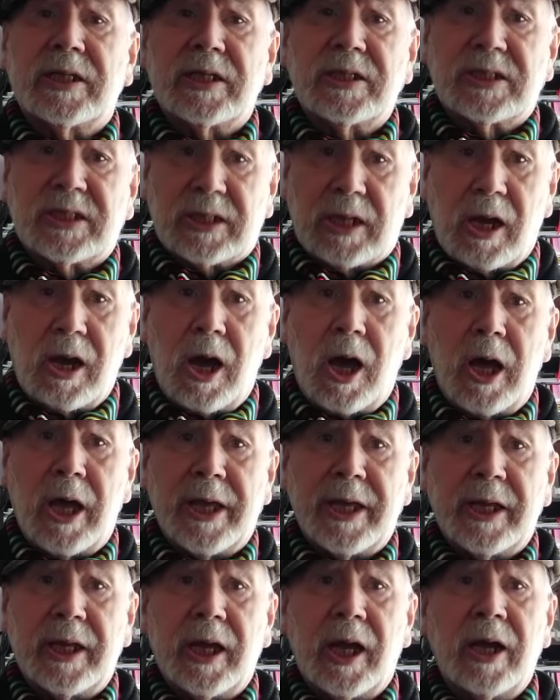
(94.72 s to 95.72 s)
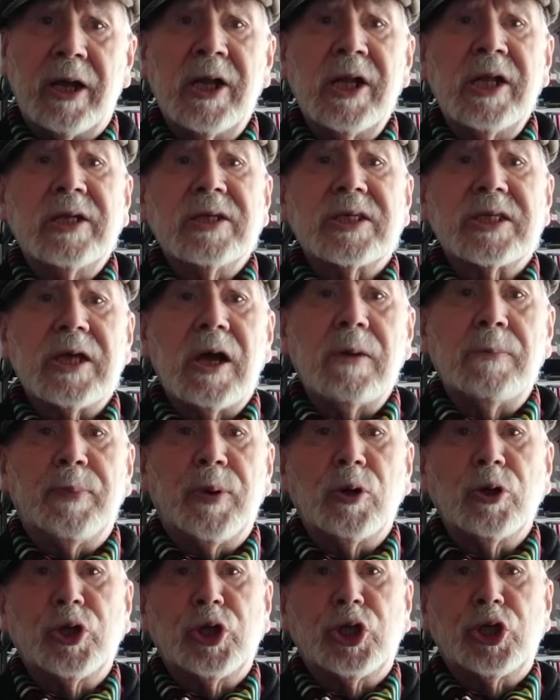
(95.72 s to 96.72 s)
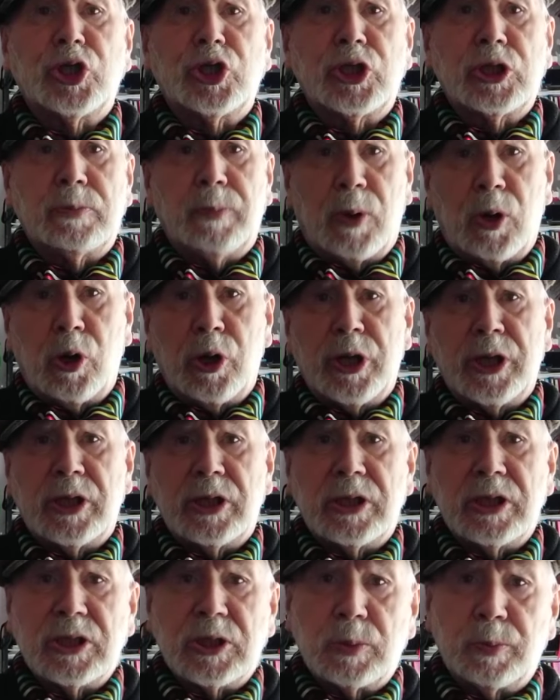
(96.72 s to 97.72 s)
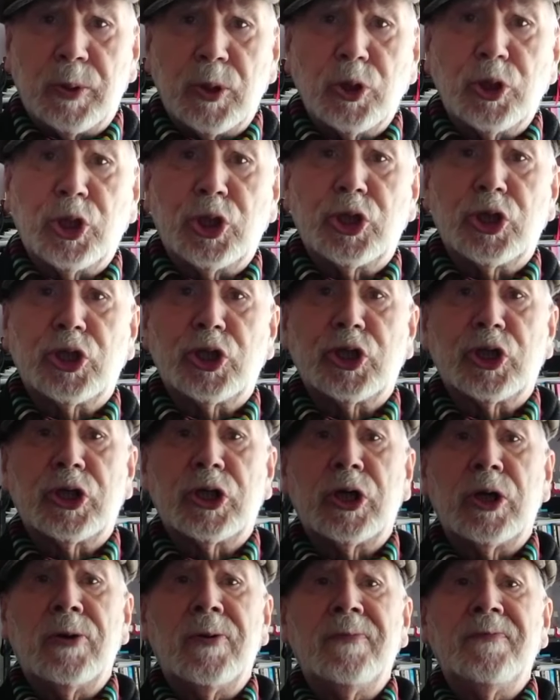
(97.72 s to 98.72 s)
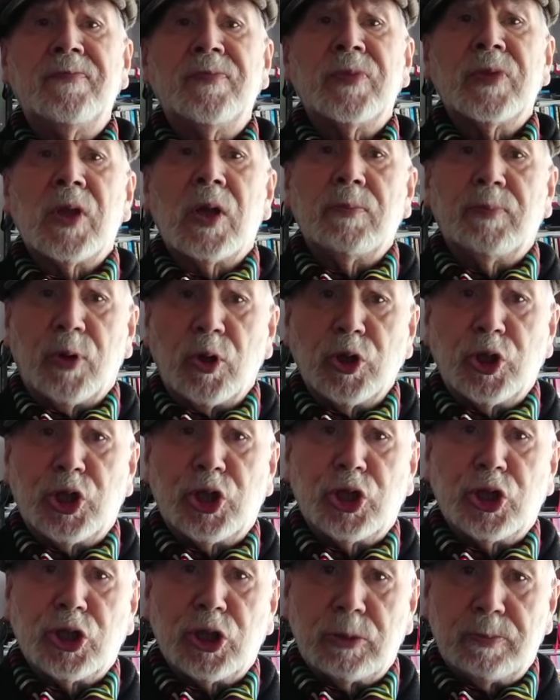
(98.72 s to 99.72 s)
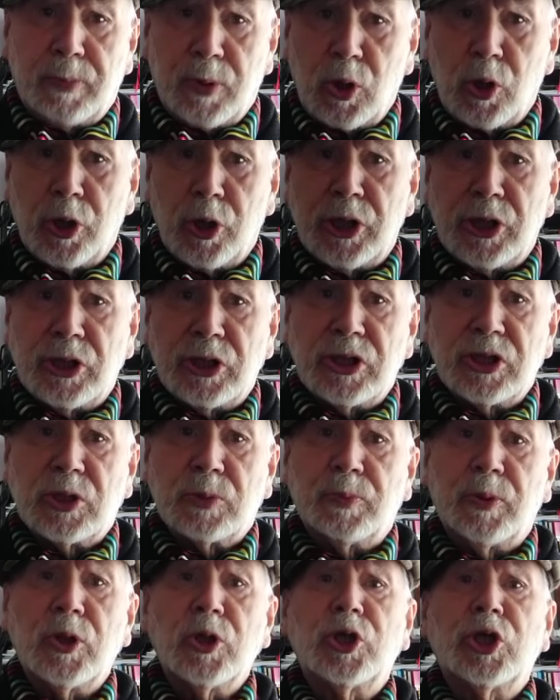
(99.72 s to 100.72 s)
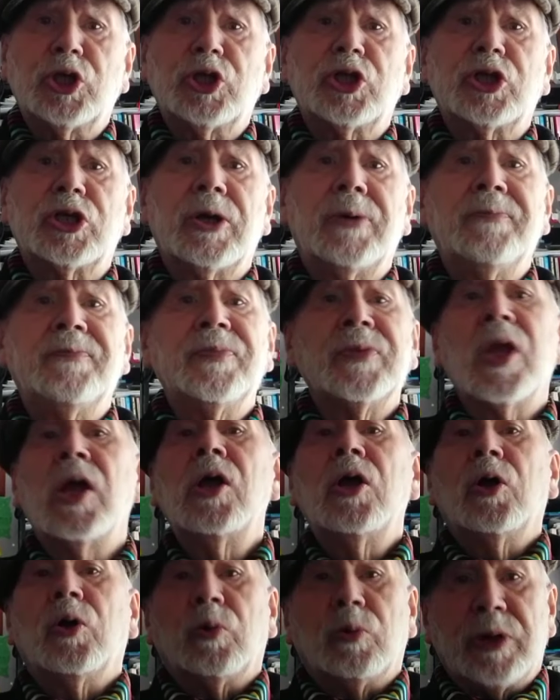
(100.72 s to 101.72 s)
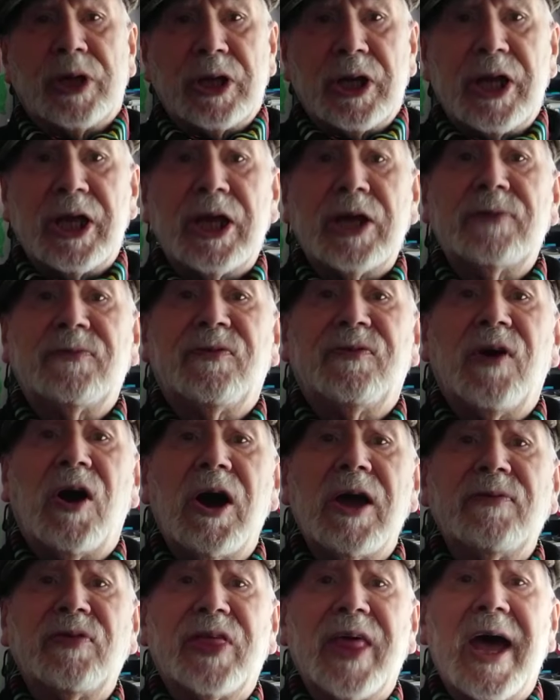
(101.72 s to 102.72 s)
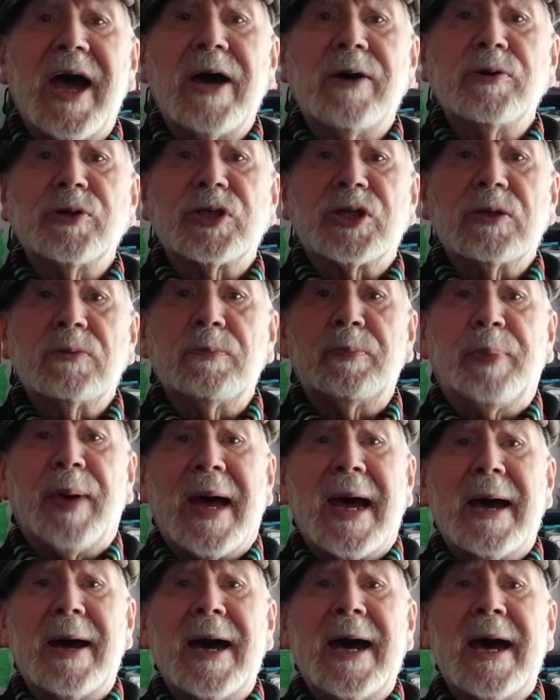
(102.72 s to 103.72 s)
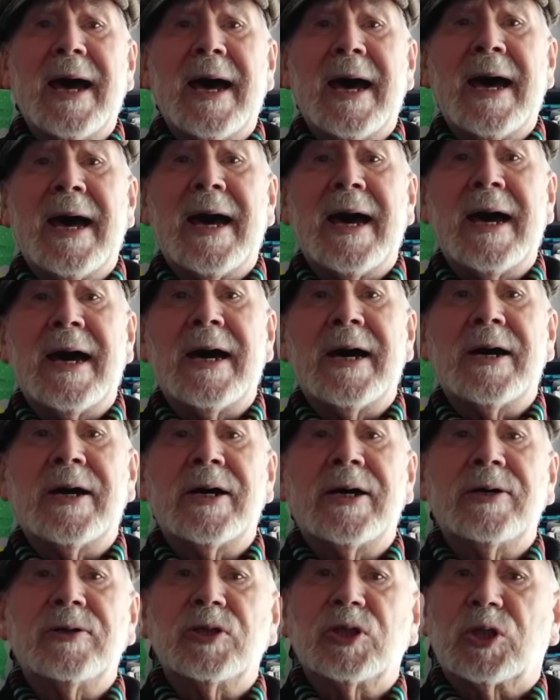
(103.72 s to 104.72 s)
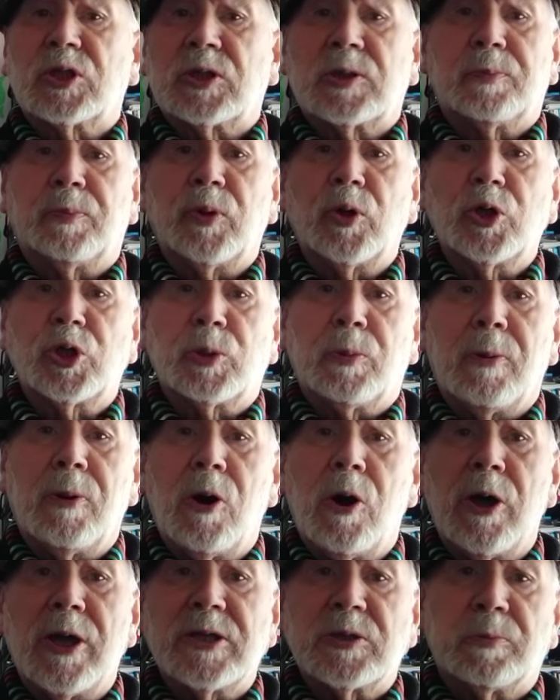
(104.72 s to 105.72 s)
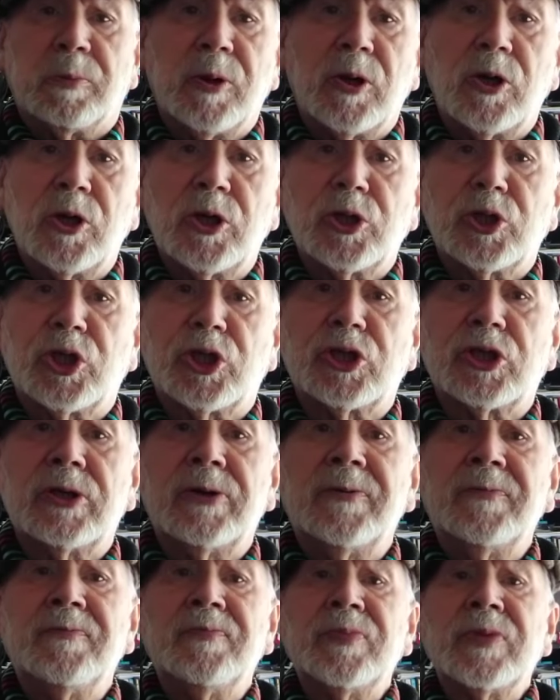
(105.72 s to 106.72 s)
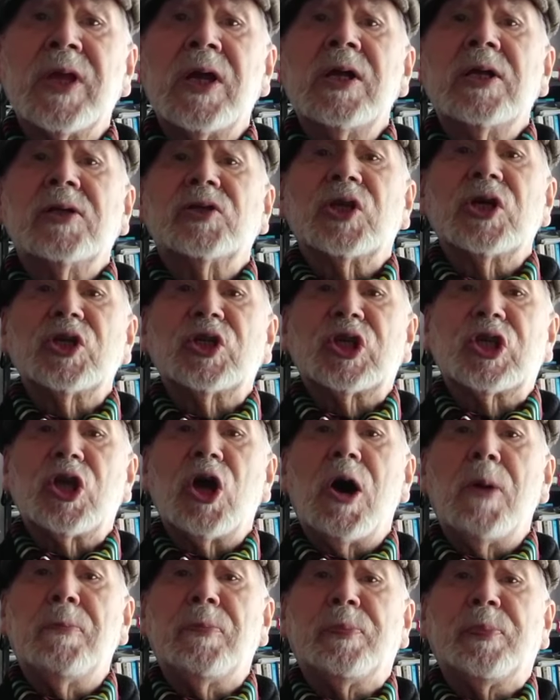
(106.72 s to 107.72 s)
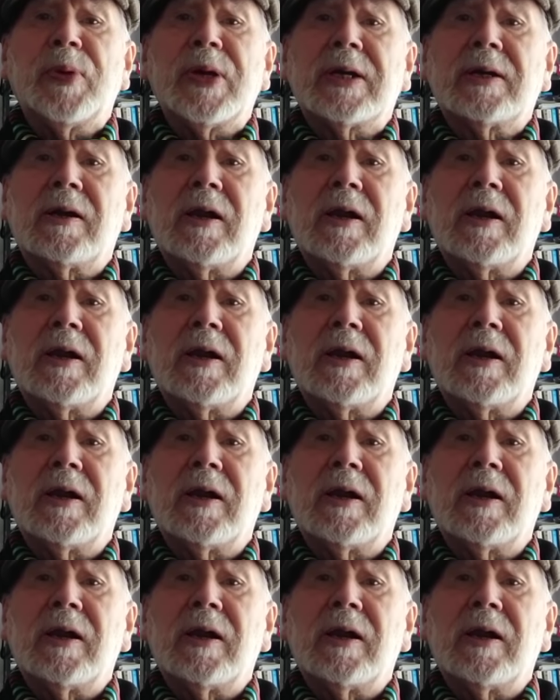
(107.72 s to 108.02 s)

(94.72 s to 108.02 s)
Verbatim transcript: the sky. So push, boys, push, push, boys, push. We need five thousand pounds. Push, boys, push to stop it